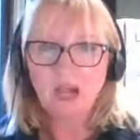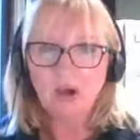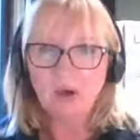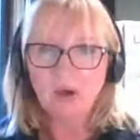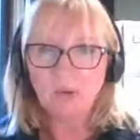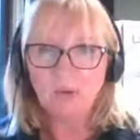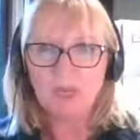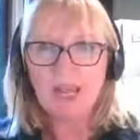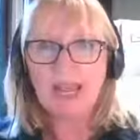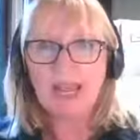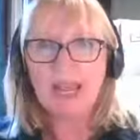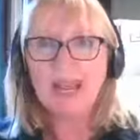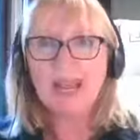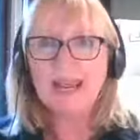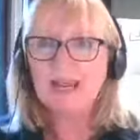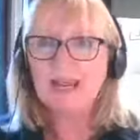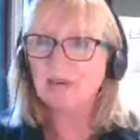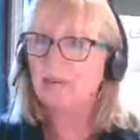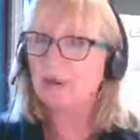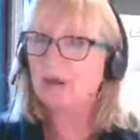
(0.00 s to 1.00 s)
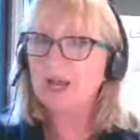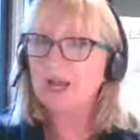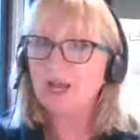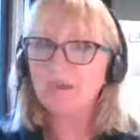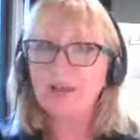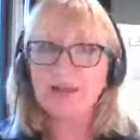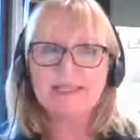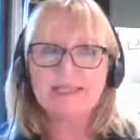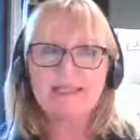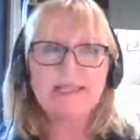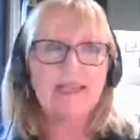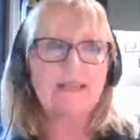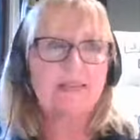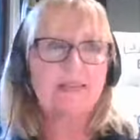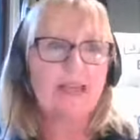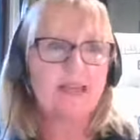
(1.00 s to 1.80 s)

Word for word: Okay, well, that's it.